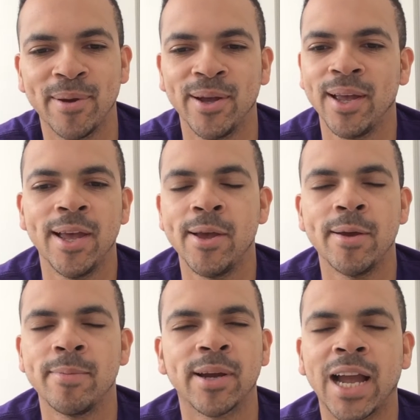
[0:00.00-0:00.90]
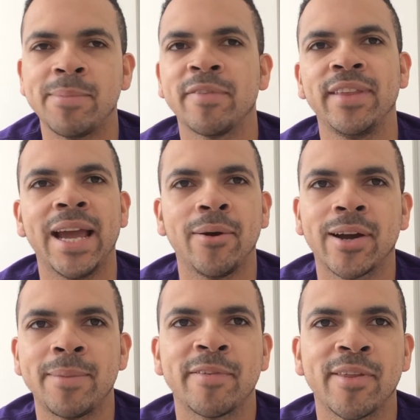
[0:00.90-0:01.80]
But cometh the hour,
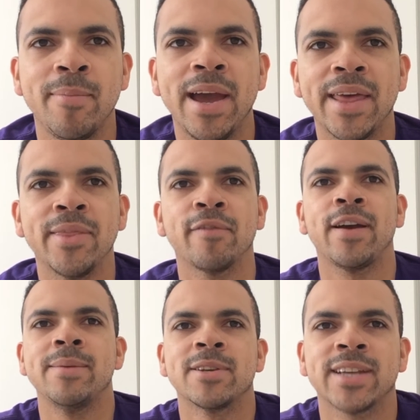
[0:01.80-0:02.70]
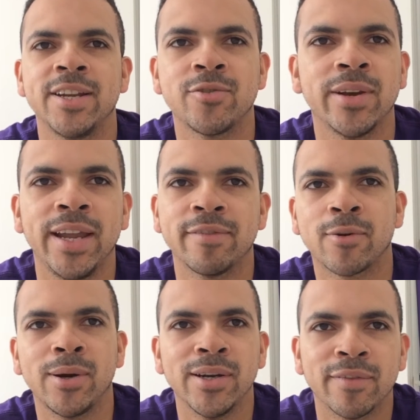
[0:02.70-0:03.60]
cometh the man, the famous Adrian Heath
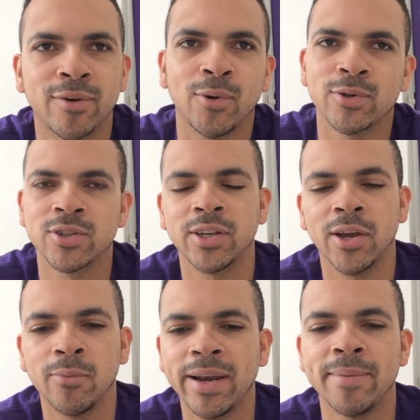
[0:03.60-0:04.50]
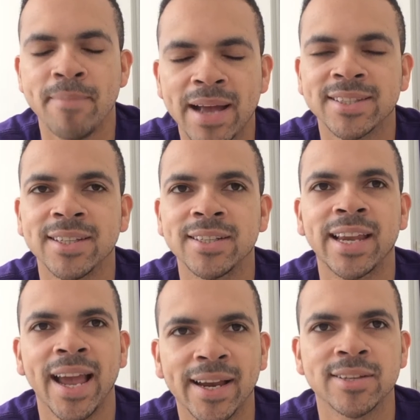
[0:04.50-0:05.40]
quote, of course. You know, when it mattered,
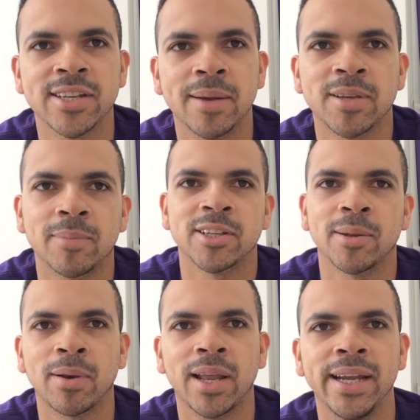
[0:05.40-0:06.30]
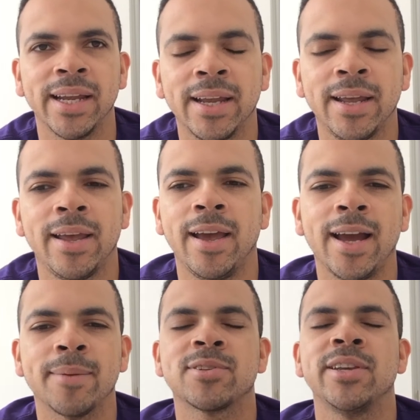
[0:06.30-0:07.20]
Kaka stepped up to the plate.
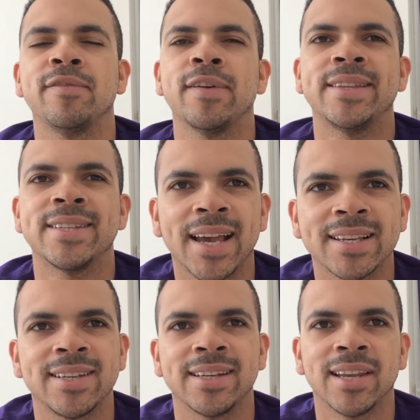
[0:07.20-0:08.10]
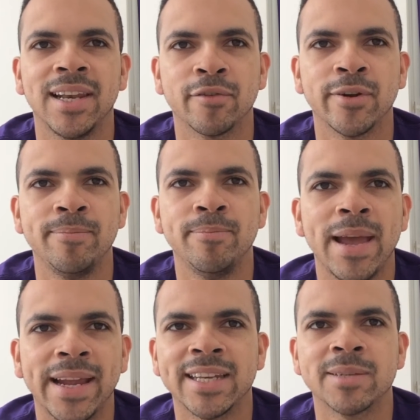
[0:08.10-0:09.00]
Absolutely fantastic delivery,
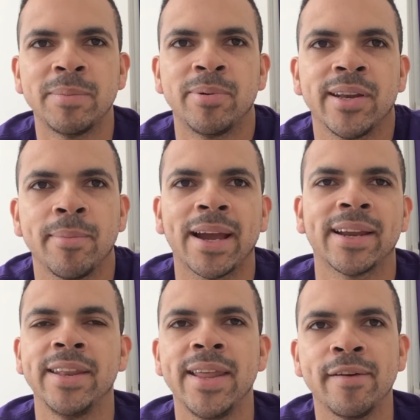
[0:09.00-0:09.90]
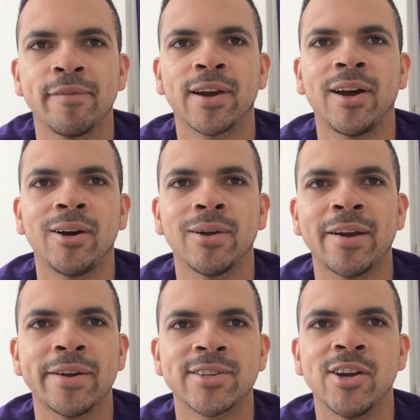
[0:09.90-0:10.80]
begging to be put in the back of the net for Kyle
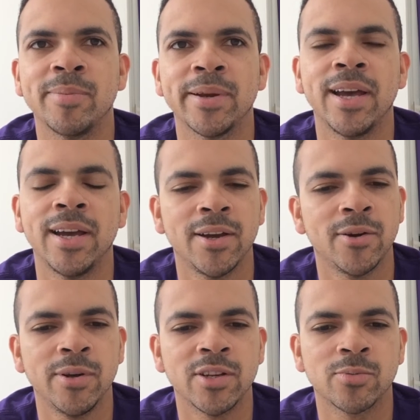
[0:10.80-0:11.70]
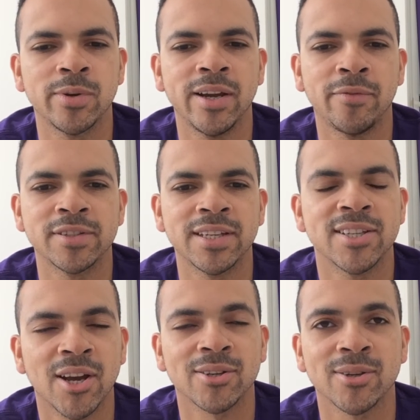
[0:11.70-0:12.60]
Larin's opener, which we obviously
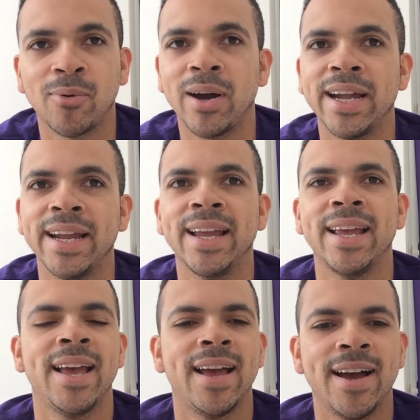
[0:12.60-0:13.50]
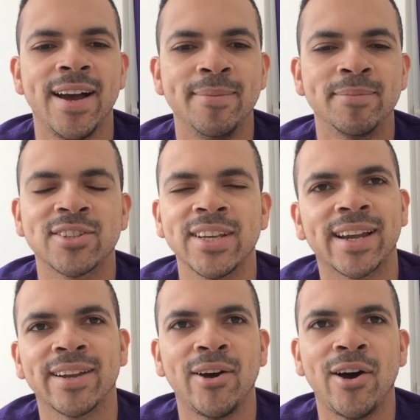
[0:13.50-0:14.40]
tucked away.
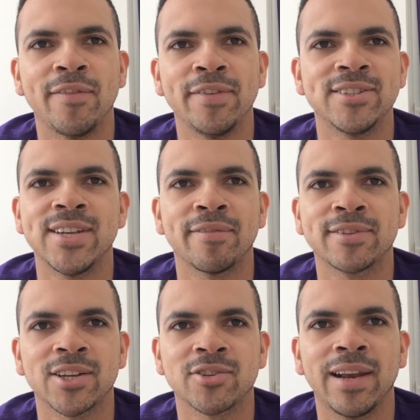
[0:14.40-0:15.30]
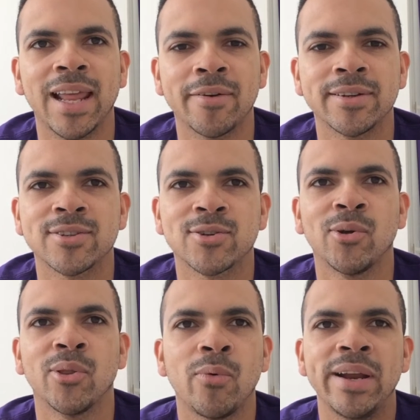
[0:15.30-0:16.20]
Second half, his deft touch for Larin to
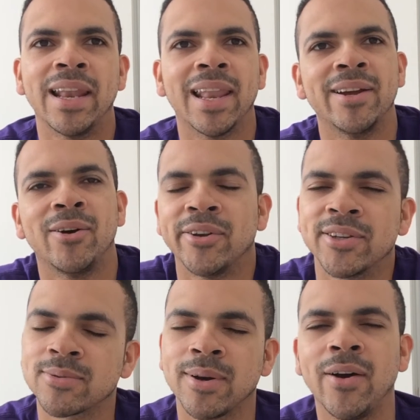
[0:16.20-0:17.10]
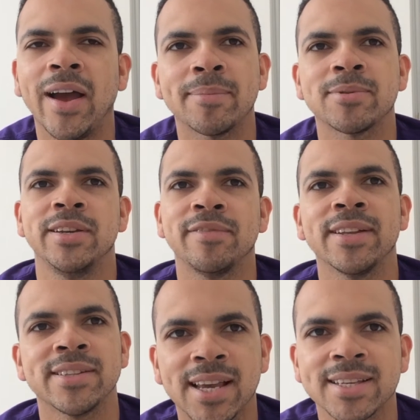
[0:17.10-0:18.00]
score the winner late on as well. Absolutely
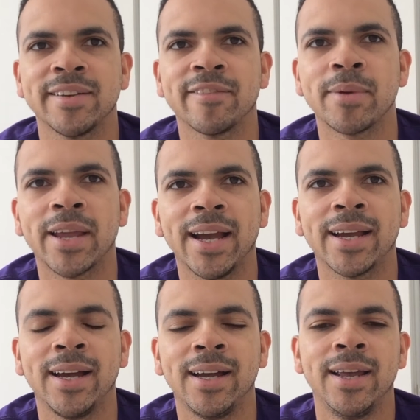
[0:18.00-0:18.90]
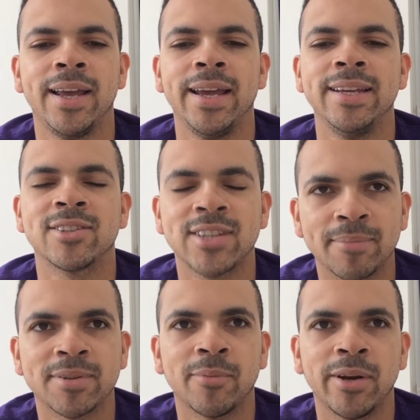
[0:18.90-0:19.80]
fantastic from Kaka. He
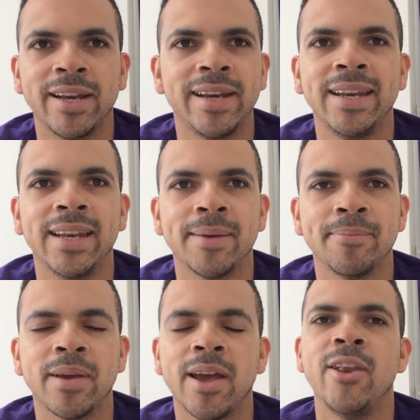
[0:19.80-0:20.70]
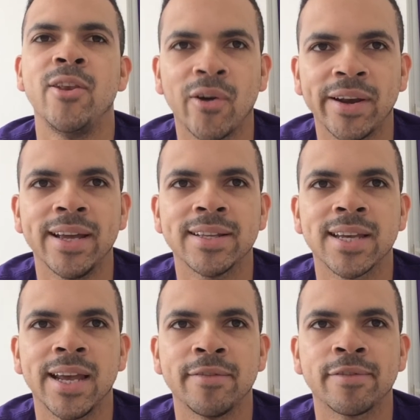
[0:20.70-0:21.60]
stepped up when he needed him. 9 out of
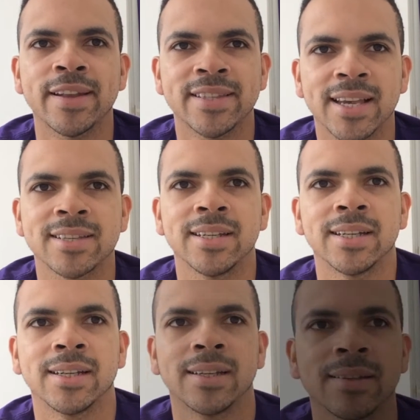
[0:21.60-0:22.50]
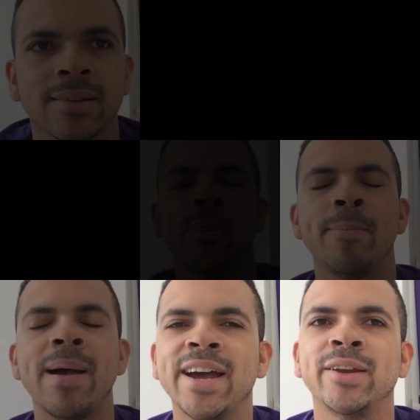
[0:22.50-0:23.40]
10, fantastic. Larin, the
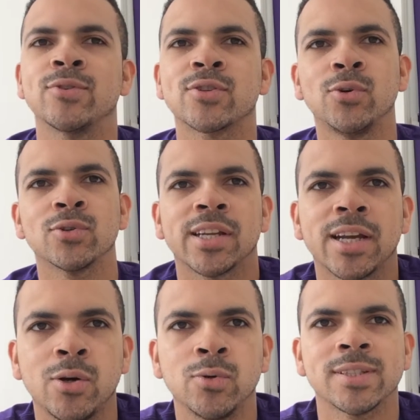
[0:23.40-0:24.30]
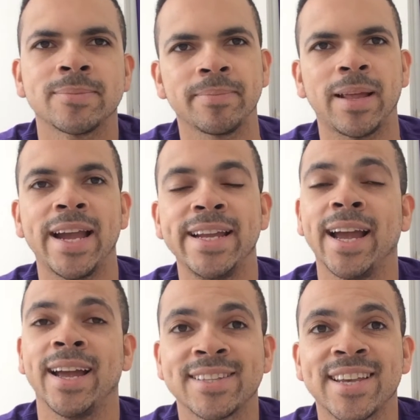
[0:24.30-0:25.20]
man who scores the goals. 8
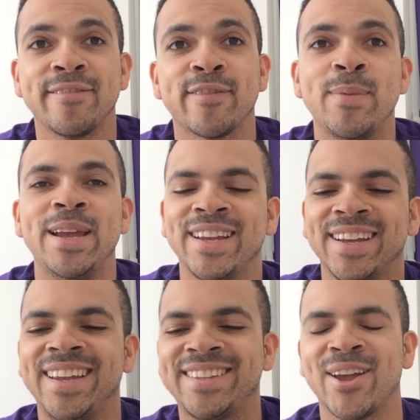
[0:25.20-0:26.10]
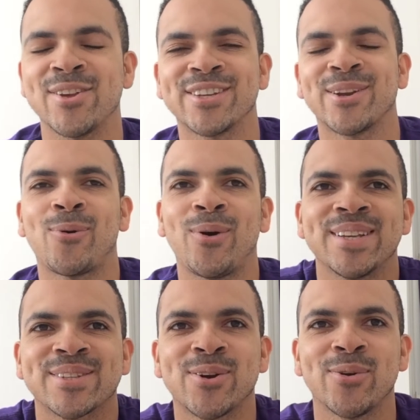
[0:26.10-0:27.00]
out of 10 for me. He doesn't
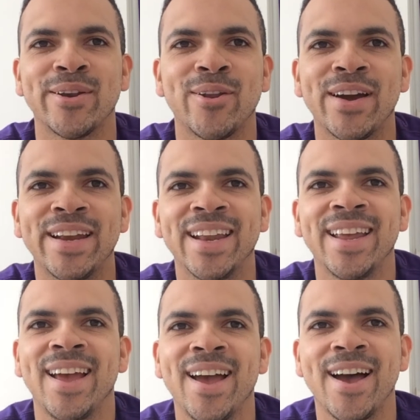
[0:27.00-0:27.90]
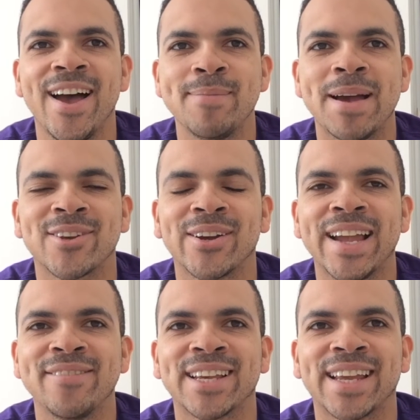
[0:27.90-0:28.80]
quite score a 9 as I
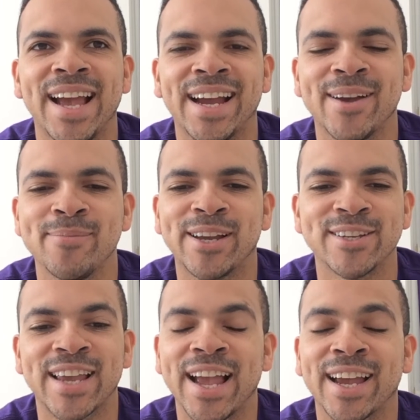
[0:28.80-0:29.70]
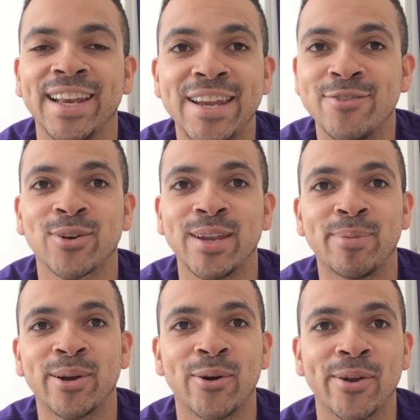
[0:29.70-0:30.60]
gave to Kaka, because Kaka literally
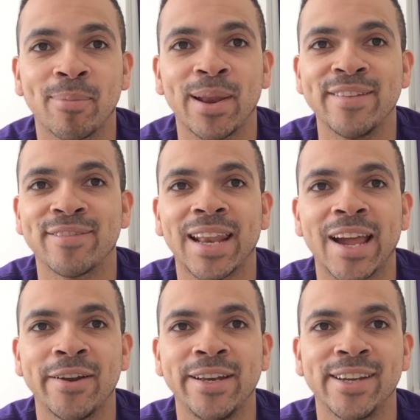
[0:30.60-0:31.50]
put it on a plate for Larin.